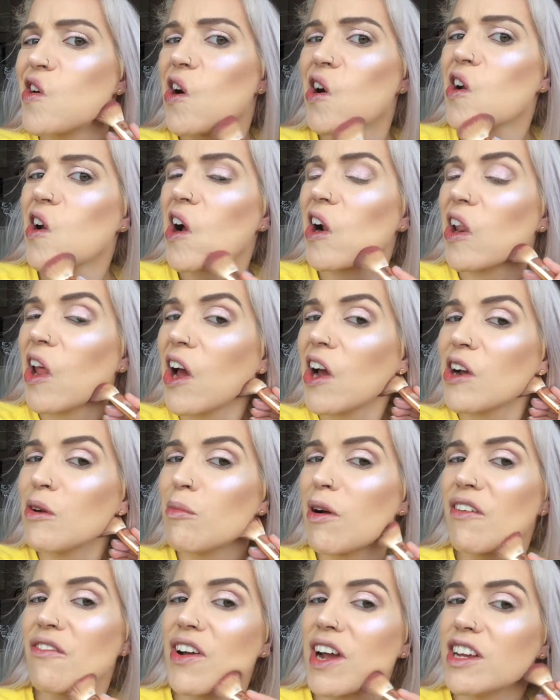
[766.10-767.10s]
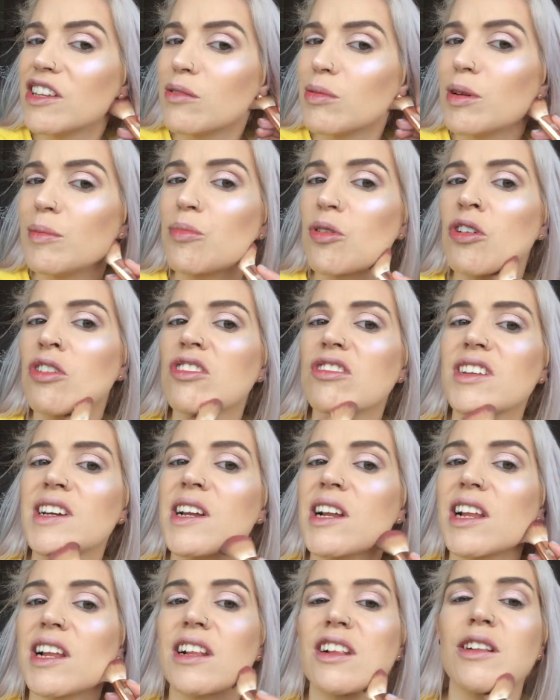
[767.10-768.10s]
and I like my face to be brought
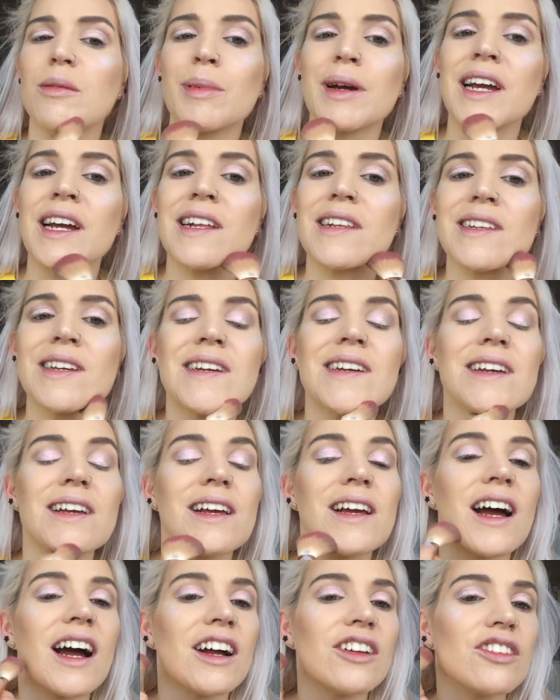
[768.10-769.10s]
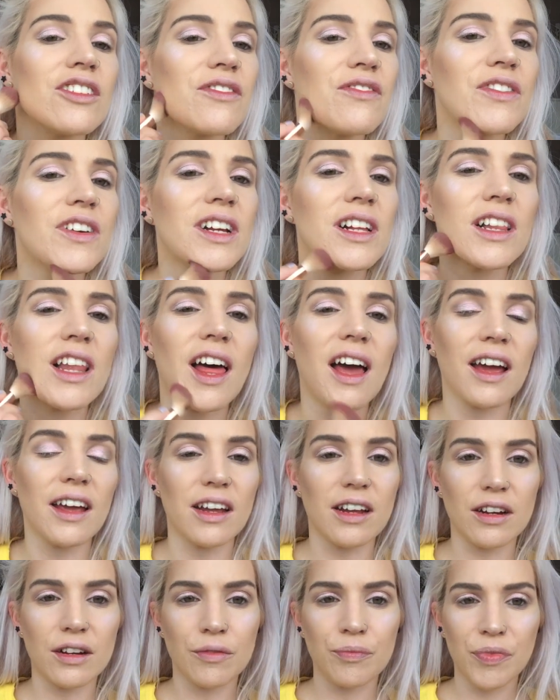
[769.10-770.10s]
in a little bit. I just feel
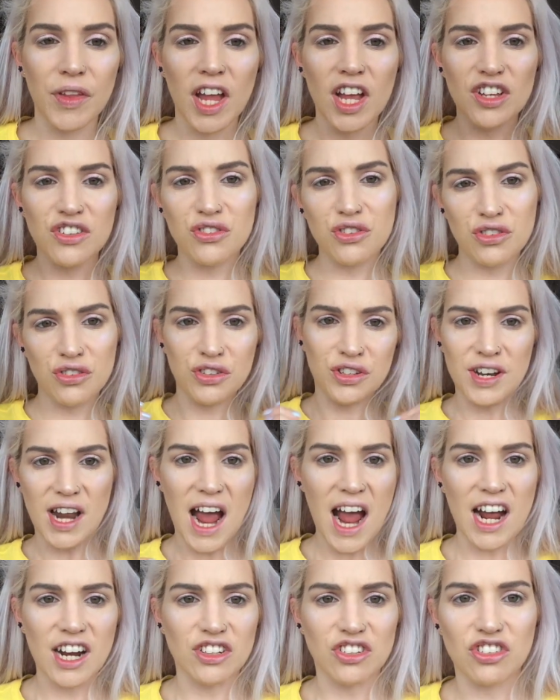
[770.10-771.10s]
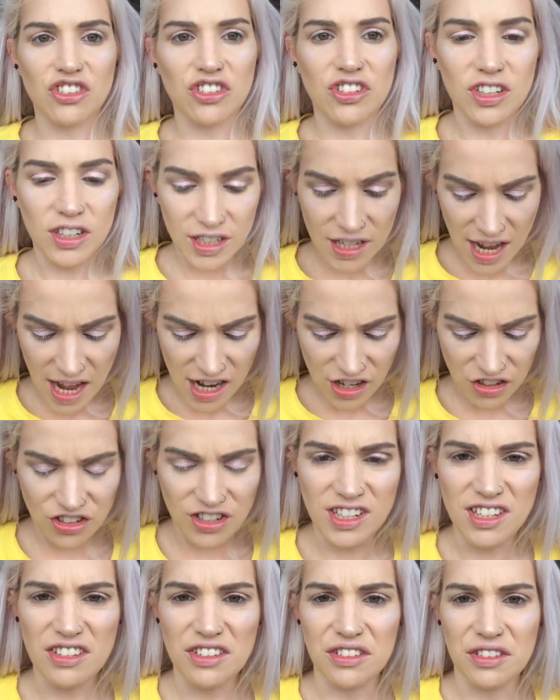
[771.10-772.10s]
like snatched. Yeah,
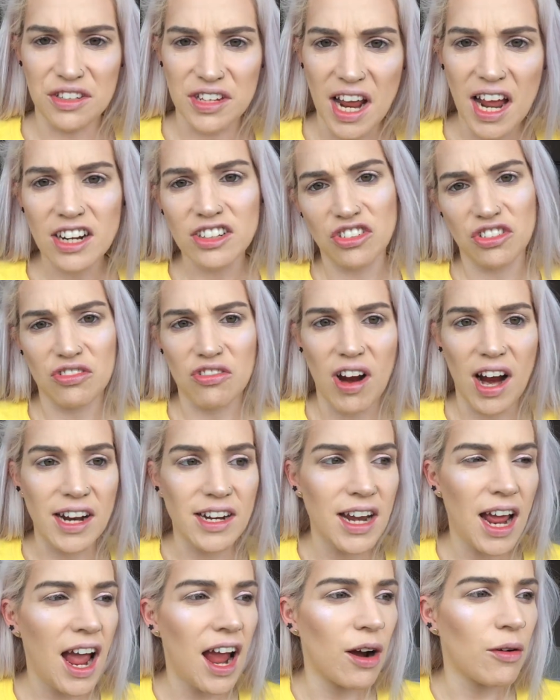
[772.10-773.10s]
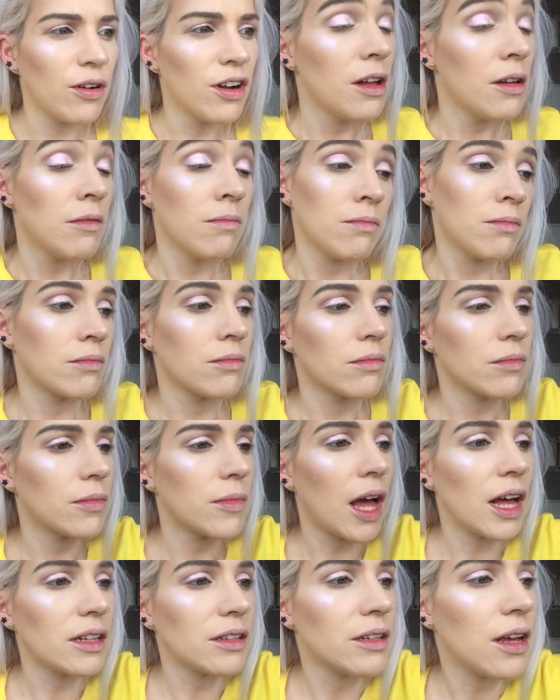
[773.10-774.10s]
she's snatched right now.
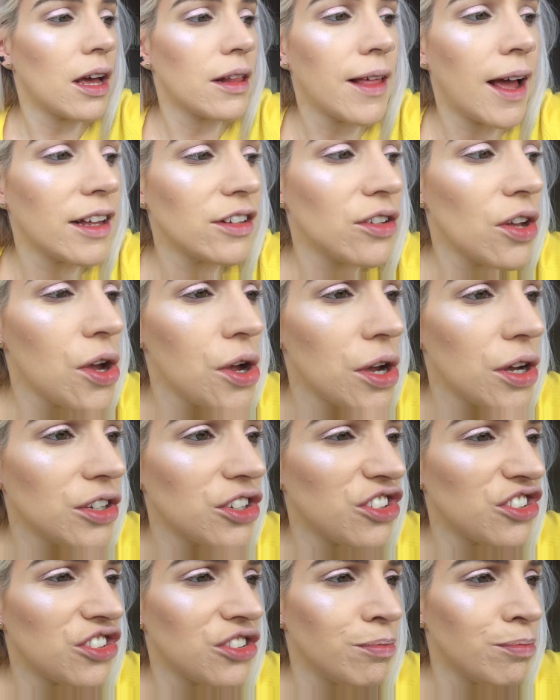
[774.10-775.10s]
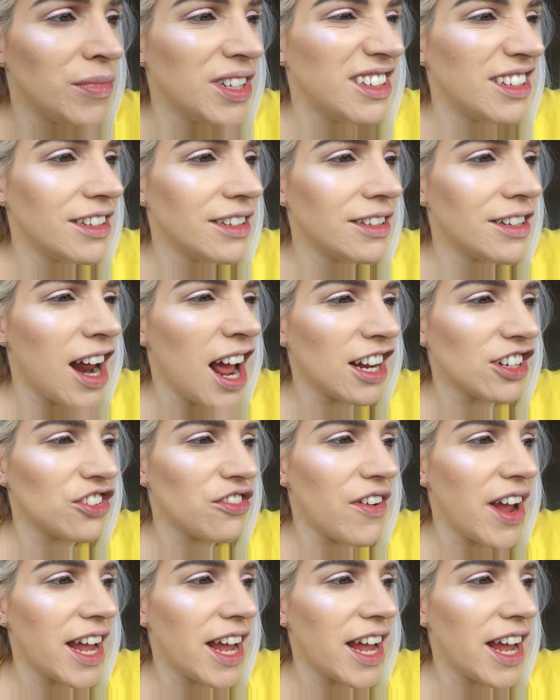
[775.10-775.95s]
That's her, Mrs. Snatch